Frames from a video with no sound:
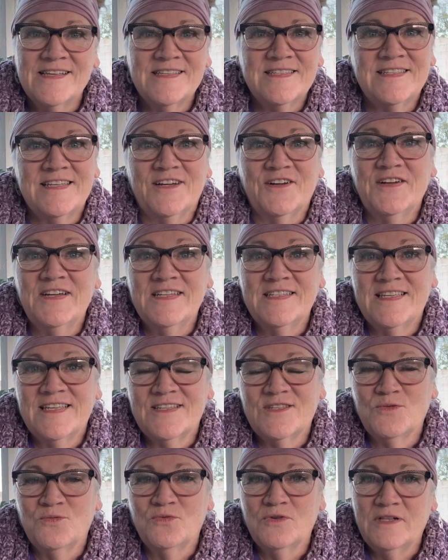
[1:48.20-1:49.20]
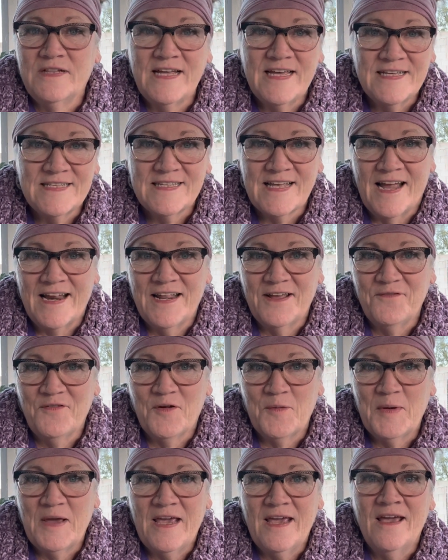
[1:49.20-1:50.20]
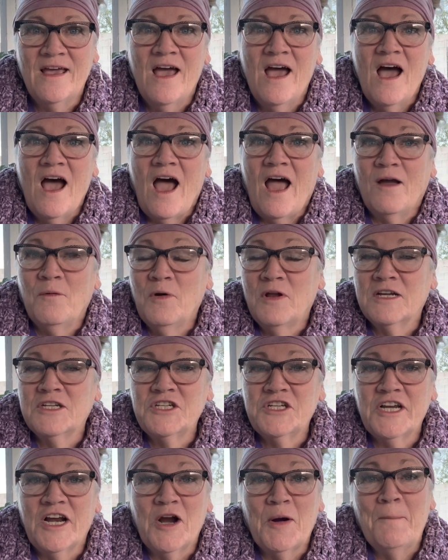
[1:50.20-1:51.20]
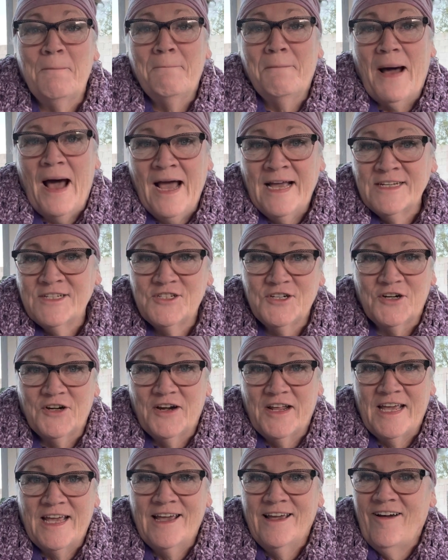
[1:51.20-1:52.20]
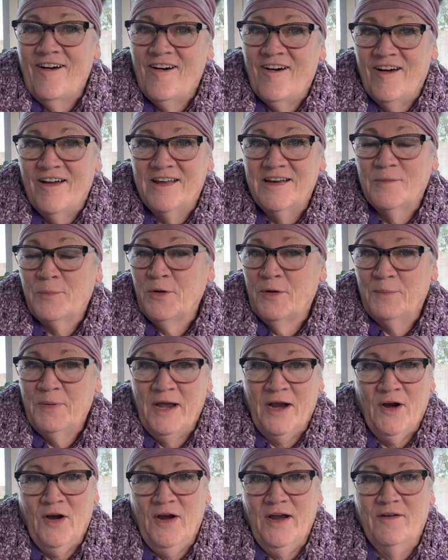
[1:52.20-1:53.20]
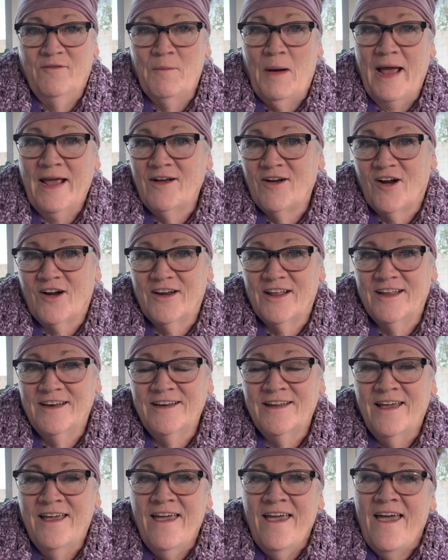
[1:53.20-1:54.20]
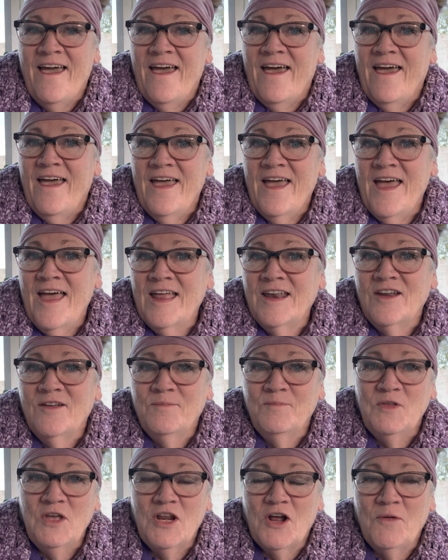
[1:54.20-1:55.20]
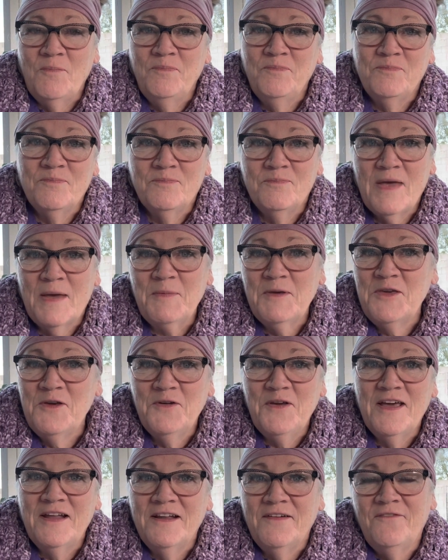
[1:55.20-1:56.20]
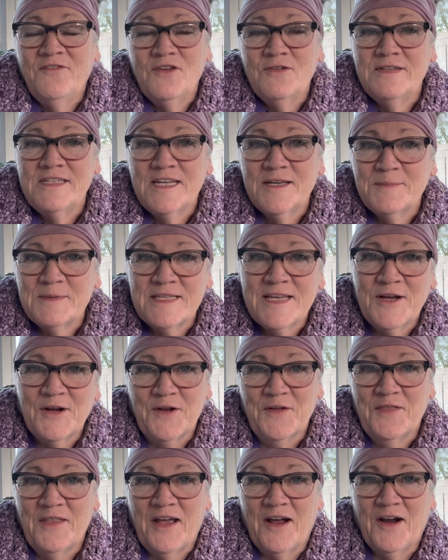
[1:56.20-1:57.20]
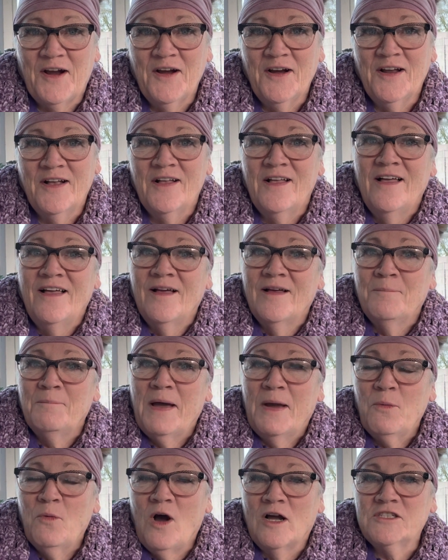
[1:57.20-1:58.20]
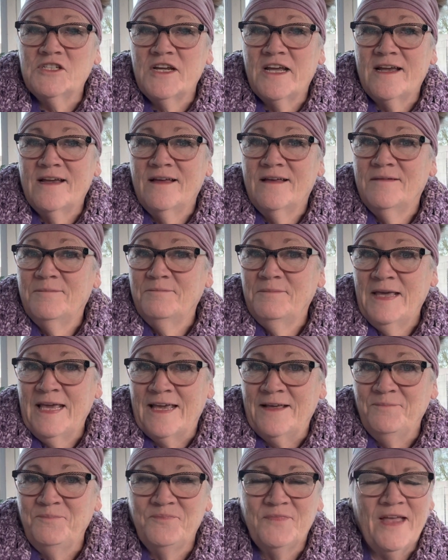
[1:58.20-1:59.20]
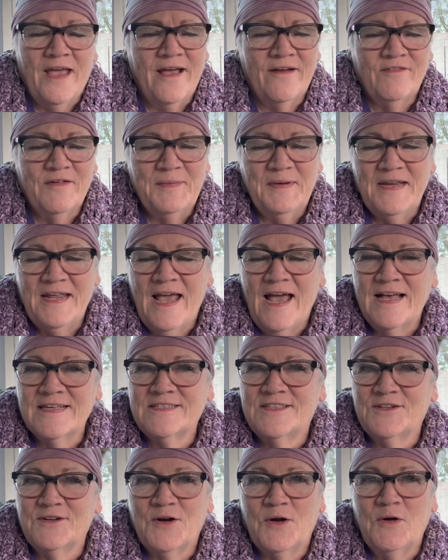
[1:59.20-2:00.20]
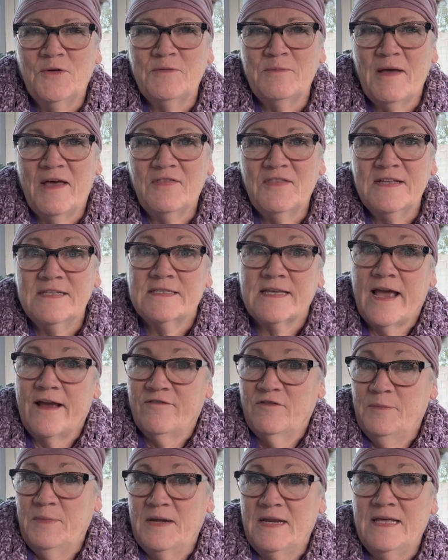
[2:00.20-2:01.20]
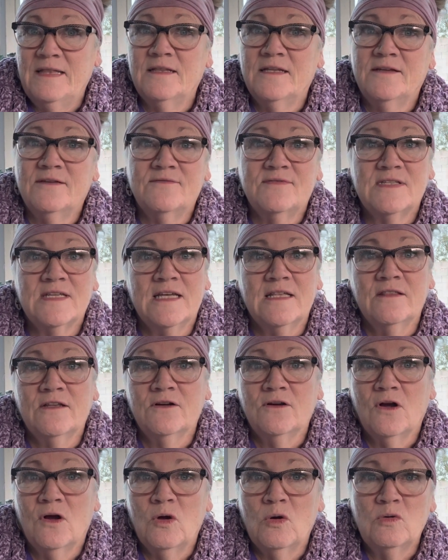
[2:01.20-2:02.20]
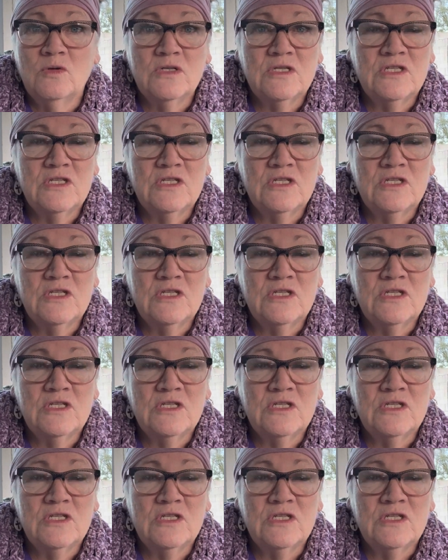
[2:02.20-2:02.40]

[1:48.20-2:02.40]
series is really exciting for me. I want to share my journey on preparing my garden, and maybe you'll get a few tips here and there by watching me. Everybody has their own methods. Everybody lives in their own